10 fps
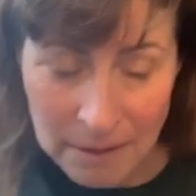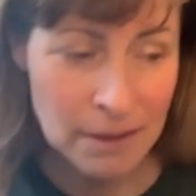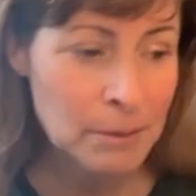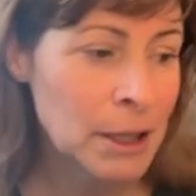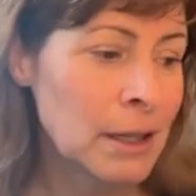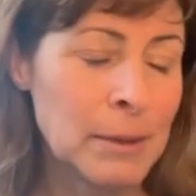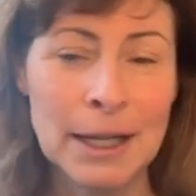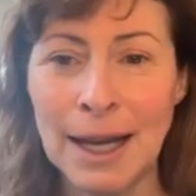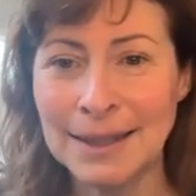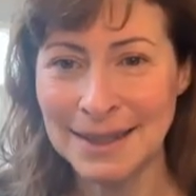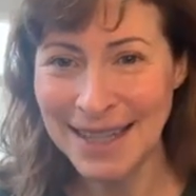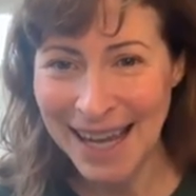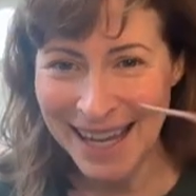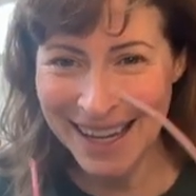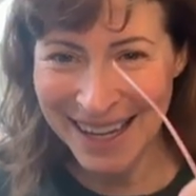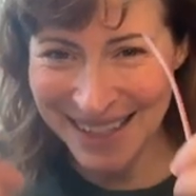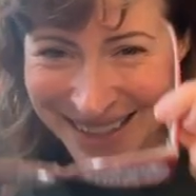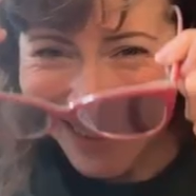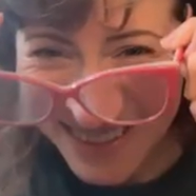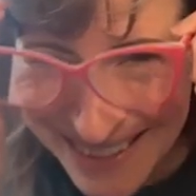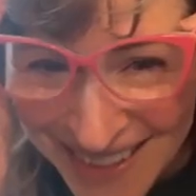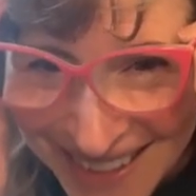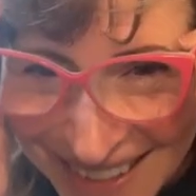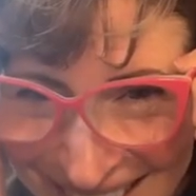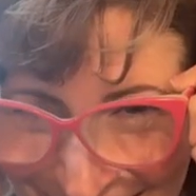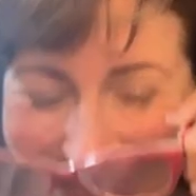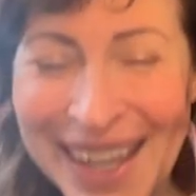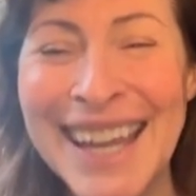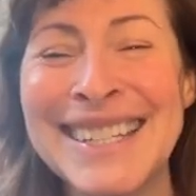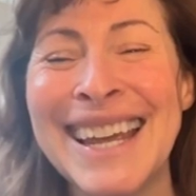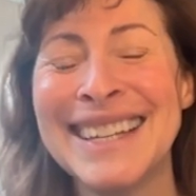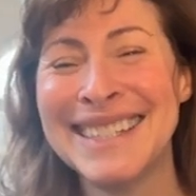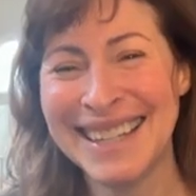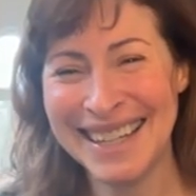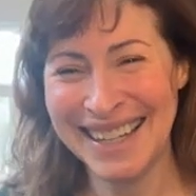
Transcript: Let me look at my glasses. Hang on. Yep, 8 days.